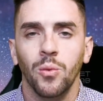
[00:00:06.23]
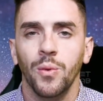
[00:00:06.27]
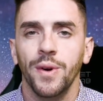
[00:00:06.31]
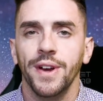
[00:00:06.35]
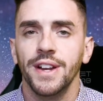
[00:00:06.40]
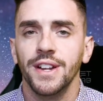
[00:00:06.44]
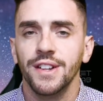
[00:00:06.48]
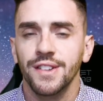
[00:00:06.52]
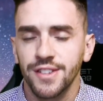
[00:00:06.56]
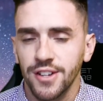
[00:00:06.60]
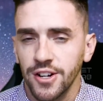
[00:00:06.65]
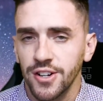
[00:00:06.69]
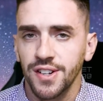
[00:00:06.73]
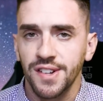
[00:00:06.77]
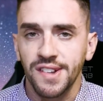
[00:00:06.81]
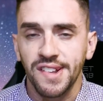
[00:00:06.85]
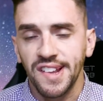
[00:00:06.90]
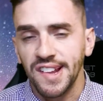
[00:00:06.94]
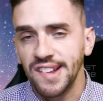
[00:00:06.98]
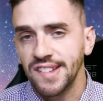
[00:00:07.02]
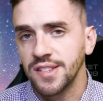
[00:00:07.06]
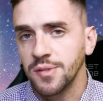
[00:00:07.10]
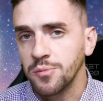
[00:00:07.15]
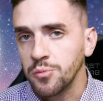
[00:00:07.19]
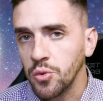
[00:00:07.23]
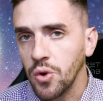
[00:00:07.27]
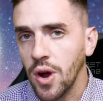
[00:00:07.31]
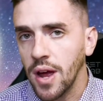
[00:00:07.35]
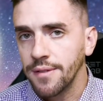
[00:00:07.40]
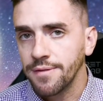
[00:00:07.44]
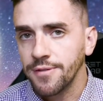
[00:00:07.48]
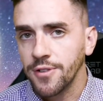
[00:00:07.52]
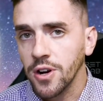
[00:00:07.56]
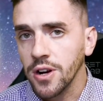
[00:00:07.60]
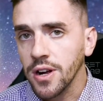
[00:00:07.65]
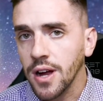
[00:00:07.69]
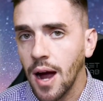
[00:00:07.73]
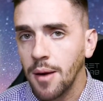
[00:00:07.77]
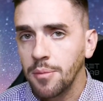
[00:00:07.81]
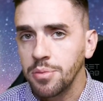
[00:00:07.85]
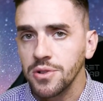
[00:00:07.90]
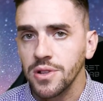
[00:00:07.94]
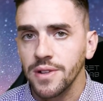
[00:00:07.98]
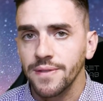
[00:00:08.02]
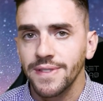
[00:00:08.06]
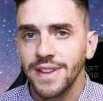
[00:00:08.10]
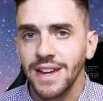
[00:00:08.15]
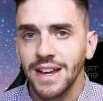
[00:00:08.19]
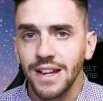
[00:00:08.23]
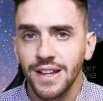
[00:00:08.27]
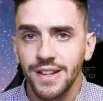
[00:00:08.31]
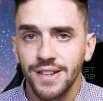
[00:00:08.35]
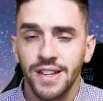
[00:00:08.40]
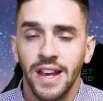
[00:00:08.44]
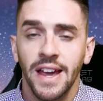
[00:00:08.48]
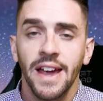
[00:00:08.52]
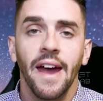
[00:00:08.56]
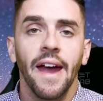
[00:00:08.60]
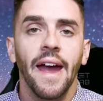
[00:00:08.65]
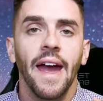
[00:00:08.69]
Are we gonna start to see some red for a couple of days?